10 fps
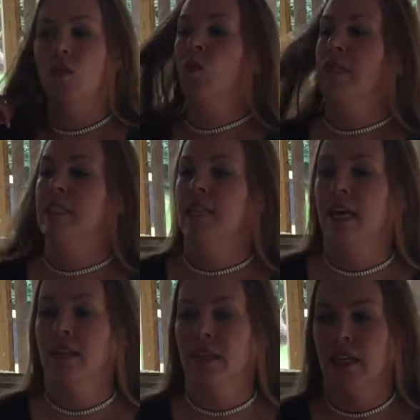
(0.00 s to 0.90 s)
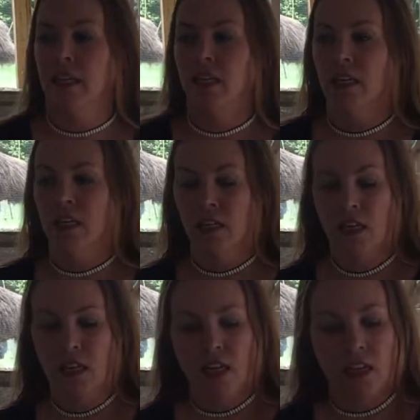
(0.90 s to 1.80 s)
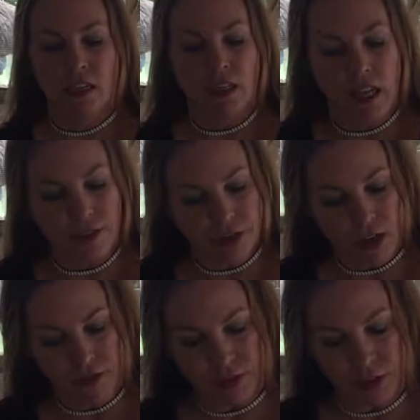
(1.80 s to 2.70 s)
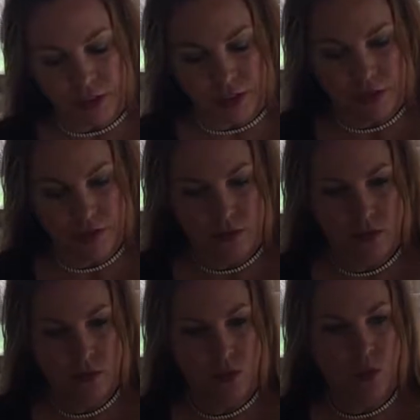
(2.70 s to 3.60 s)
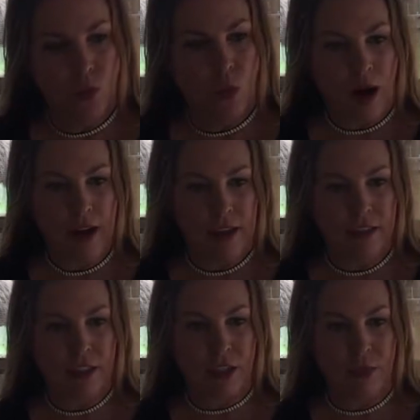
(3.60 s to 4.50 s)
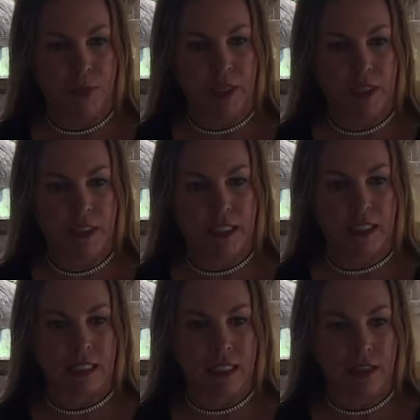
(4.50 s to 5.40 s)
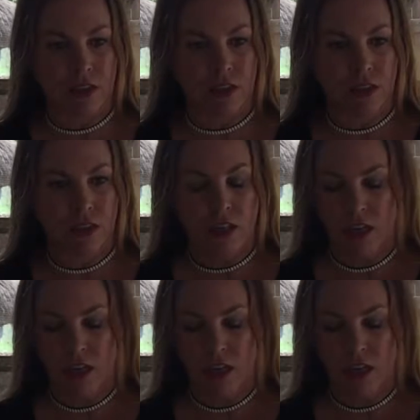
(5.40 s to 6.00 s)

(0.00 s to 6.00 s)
was that the leftover wine could be distilled,